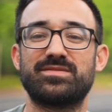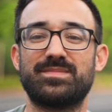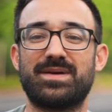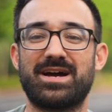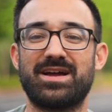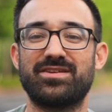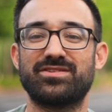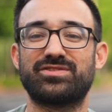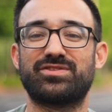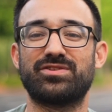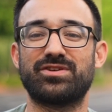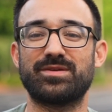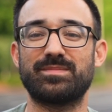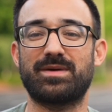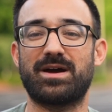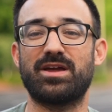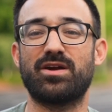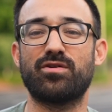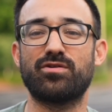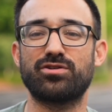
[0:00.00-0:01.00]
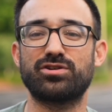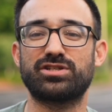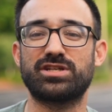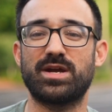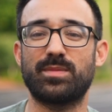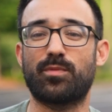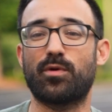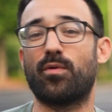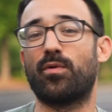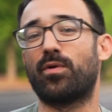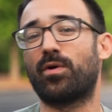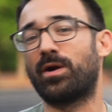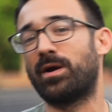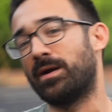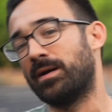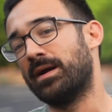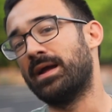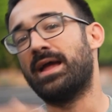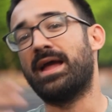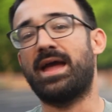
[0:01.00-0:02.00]
miles during my ownership
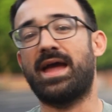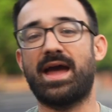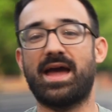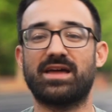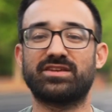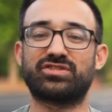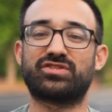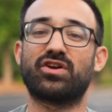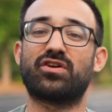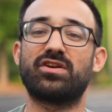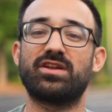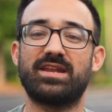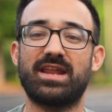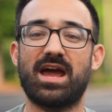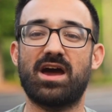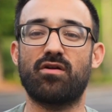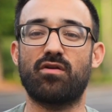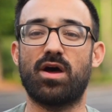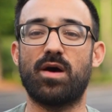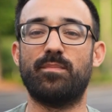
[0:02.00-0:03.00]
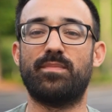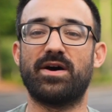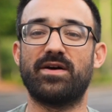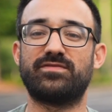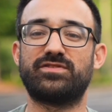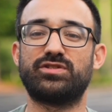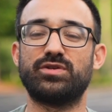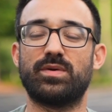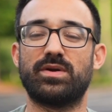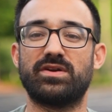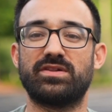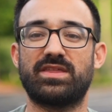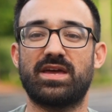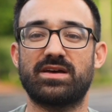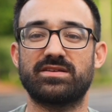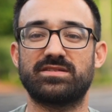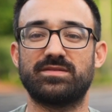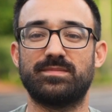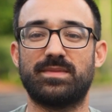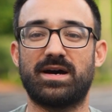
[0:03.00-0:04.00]
or started out above
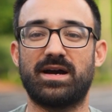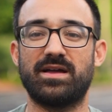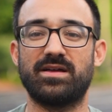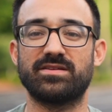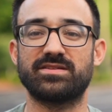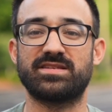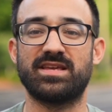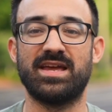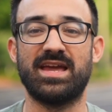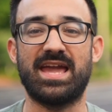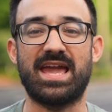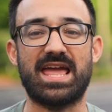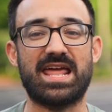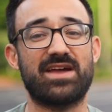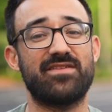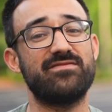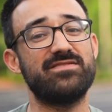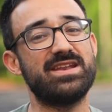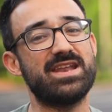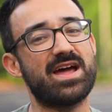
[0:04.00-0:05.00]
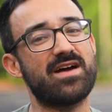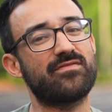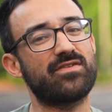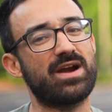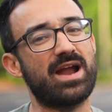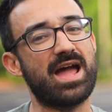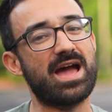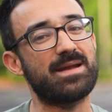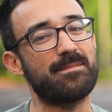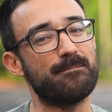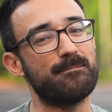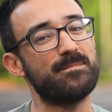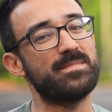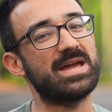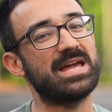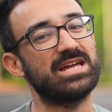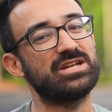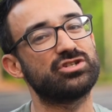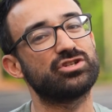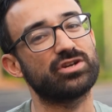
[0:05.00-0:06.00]
200,000 miles, and I've never had
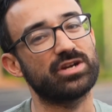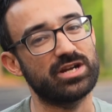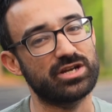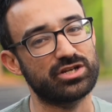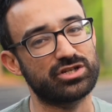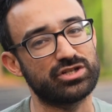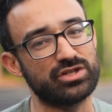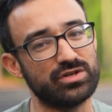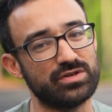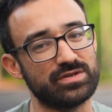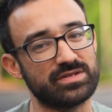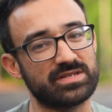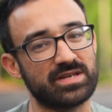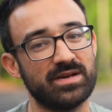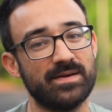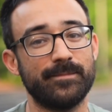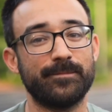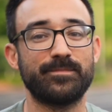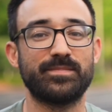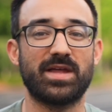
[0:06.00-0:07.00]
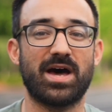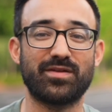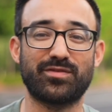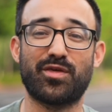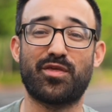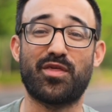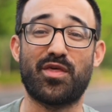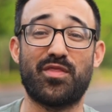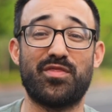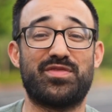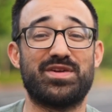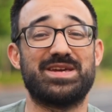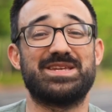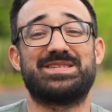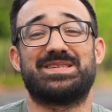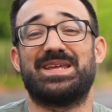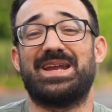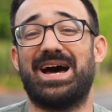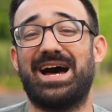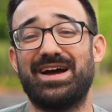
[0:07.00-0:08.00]
major issues other than things
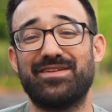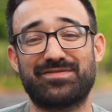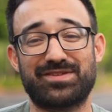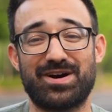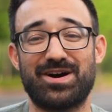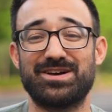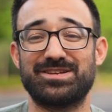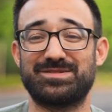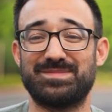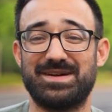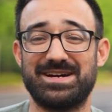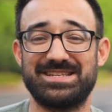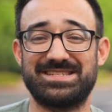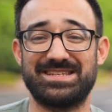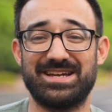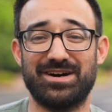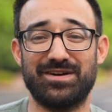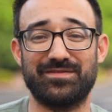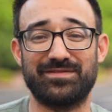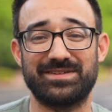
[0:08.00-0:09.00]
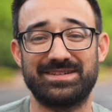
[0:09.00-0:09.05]
that I've caused myself.